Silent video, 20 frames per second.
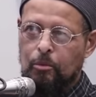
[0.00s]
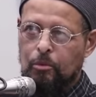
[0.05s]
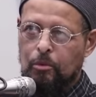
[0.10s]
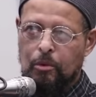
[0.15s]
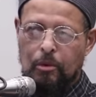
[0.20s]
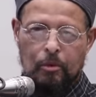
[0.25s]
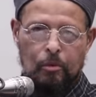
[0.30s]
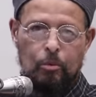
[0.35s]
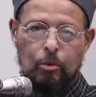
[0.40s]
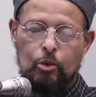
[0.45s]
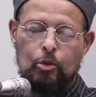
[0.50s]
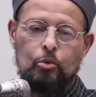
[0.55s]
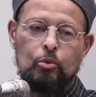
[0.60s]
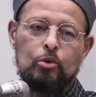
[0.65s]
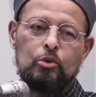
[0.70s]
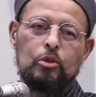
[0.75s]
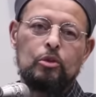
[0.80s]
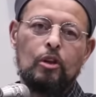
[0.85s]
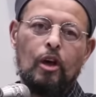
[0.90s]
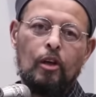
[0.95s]
which was
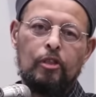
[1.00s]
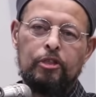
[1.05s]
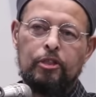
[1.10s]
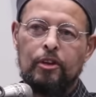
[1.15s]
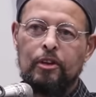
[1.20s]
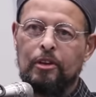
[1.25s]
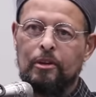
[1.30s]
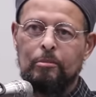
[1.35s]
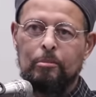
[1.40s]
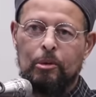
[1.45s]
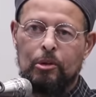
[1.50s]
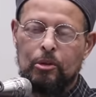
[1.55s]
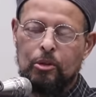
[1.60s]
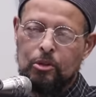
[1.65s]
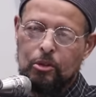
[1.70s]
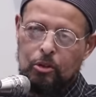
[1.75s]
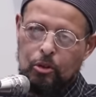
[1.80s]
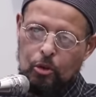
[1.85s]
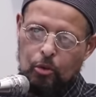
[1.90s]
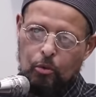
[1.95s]
nothing, but she's
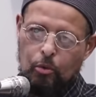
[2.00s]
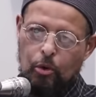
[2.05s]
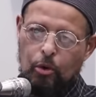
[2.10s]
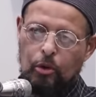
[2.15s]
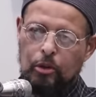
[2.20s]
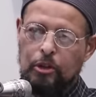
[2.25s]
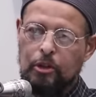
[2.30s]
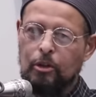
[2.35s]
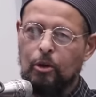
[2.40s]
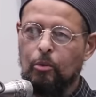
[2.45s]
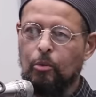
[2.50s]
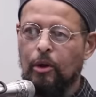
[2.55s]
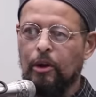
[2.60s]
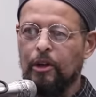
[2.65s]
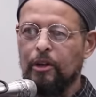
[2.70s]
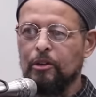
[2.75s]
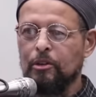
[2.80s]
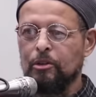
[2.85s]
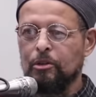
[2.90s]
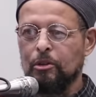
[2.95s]
squirreling away
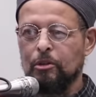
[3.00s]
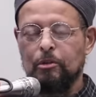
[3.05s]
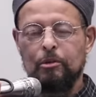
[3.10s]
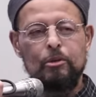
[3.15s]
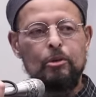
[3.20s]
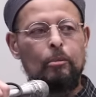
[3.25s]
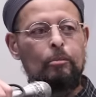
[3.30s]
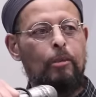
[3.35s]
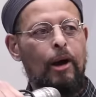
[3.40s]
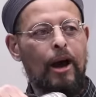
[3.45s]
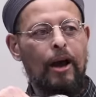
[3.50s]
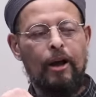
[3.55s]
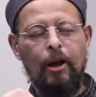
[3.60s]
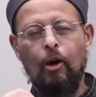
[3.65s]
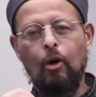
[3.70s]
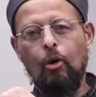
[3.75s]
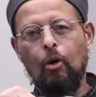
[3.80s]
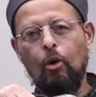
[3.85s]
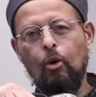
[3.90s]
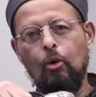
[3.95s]
to buy a
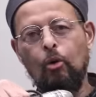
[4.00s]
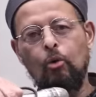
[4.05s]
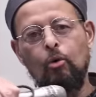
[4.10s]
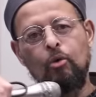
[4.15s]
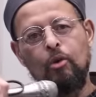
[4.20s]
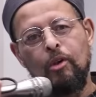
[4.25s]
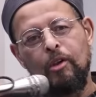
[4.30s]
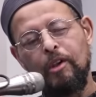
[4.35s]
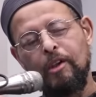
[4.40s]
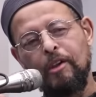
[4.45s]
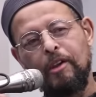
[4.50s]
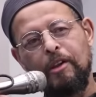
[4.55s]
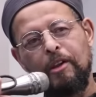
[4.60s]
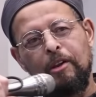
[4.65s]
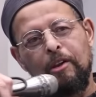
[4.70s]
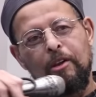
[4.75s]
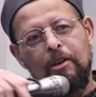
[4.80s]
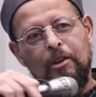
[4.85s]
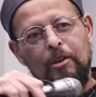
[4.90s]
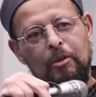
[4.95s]
whole
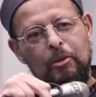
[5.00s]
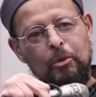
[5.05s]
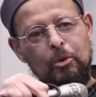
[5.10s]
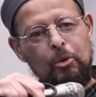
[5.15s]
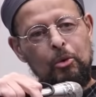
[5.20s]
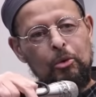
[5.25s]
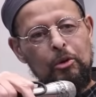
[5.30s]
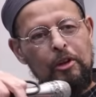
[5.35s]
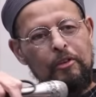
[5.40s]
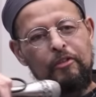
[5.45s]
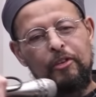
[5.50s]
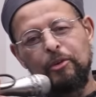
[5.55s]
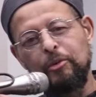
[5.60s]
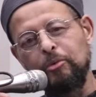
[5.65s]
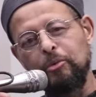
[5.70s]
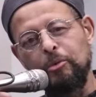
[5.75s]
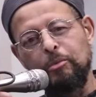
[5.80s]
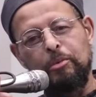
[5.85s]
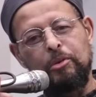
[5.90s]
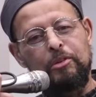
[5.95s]
new living room
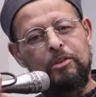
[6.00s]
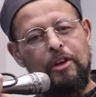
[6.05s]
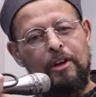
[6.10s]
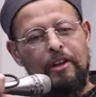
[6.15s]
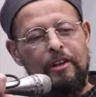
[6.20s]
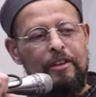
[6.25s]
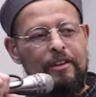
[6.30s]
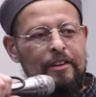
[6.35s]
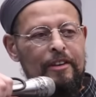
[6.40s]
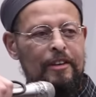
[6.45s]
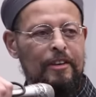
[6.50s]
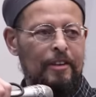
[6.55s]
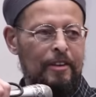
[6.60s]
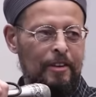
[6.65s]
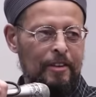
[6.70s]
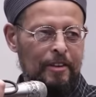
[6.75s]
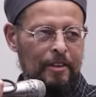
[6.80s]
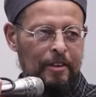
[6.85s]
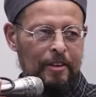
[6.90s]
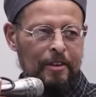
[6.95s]
set.
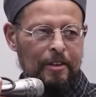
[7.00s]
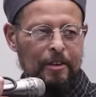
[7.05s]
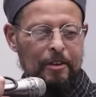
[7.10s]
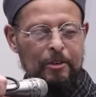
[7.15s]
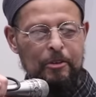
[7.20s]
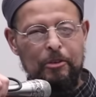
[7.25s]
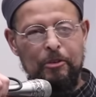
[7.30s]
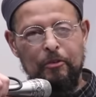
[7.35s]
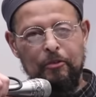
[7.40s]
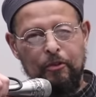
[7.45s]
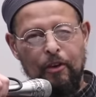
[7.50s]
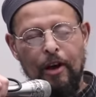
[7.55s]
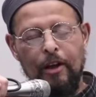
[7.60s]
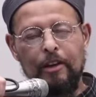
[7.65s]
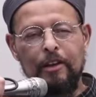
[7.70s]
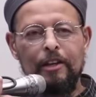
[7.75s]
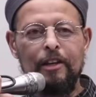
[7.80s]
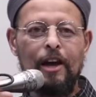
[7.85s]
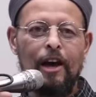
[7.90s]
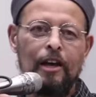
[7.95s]
And she finally
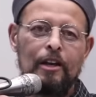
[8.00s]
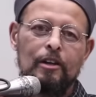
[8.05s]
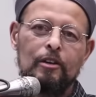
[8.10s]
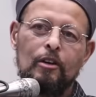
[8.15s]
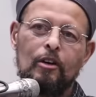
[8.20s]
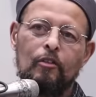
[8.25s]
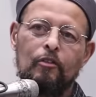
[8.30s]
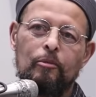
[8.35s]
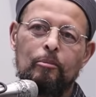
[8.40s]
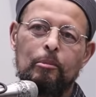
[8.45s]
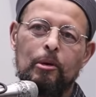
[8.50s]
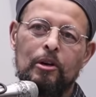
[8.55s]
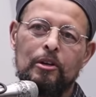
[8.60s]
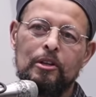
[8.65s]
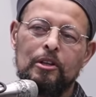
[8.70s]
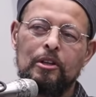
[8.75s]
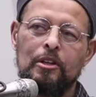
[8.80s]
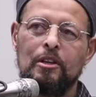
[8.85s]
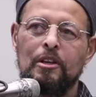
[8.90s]
got enough money,